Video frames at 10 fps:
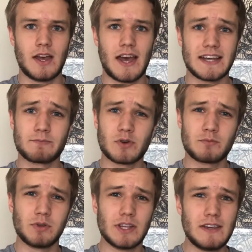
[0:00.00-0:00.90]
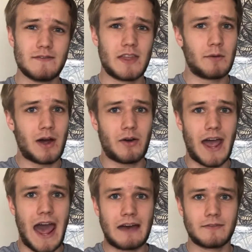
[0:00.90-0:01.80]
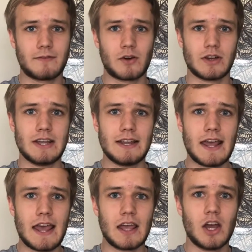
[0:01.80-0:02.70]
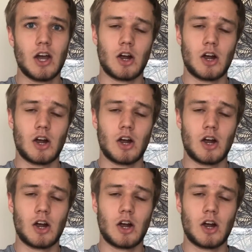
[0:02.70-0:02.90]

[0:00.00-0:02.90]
experts believe that about half of our DNA